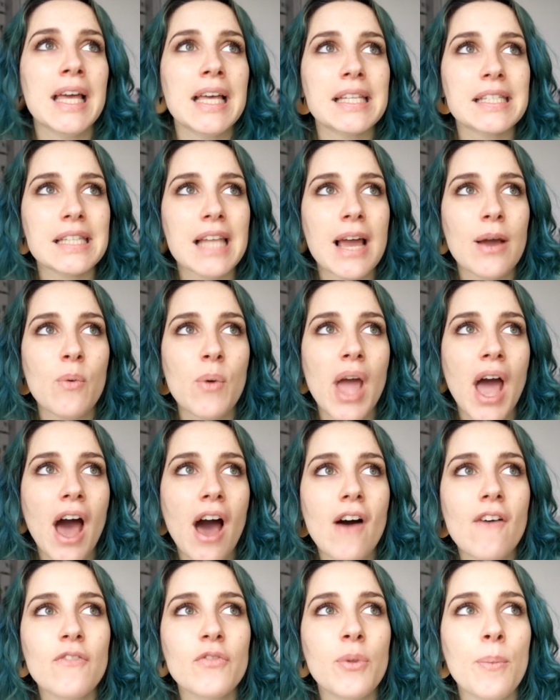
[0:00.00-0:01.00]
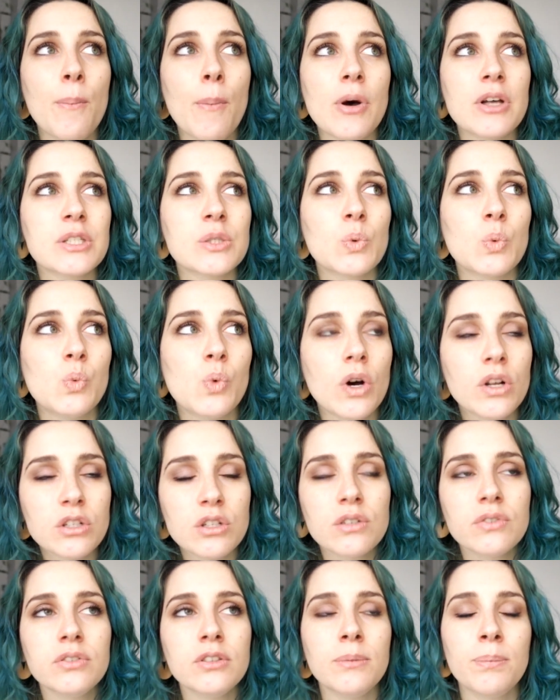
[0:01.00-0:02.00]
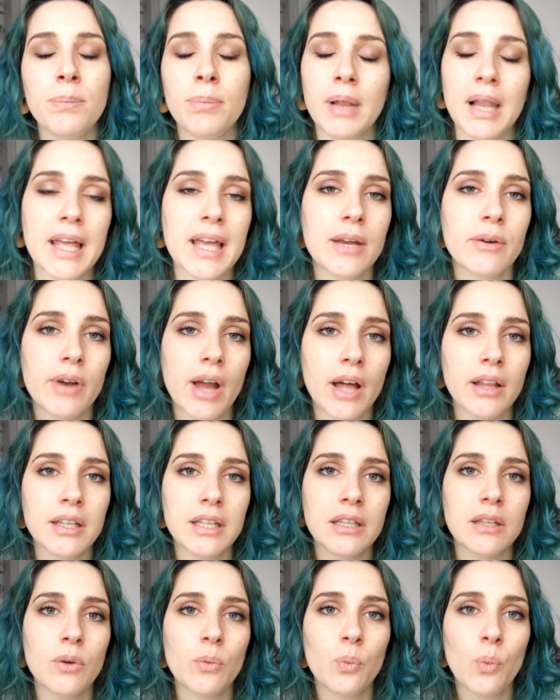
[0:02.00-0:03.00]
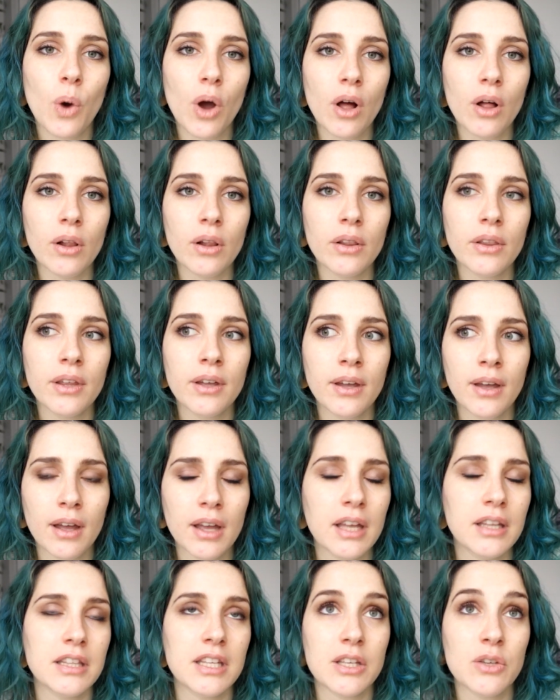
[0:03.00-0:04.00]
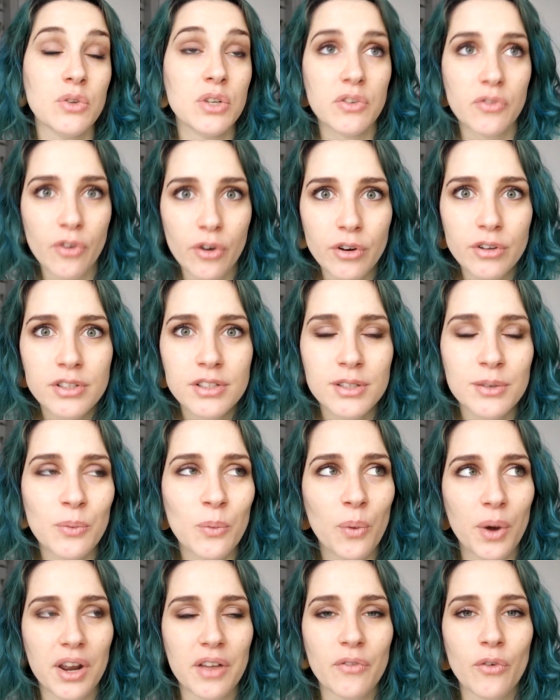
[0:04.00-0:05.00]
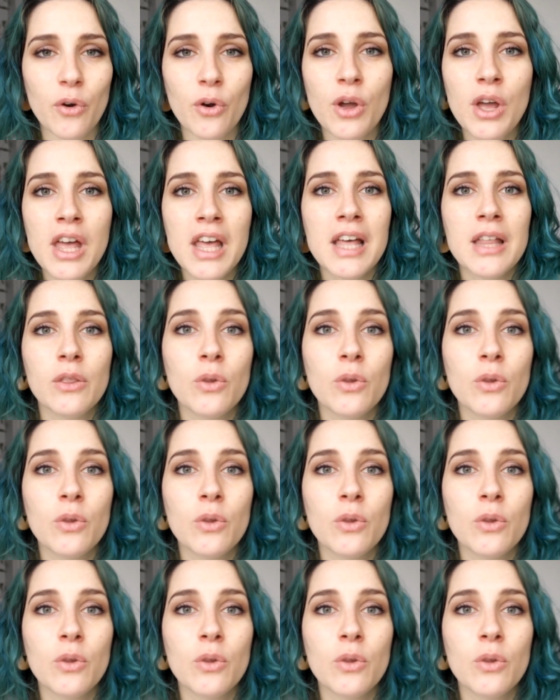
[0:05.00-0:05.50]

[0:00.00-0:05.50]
It's like we have the most wonderful playground in the world, in the universe, whatever.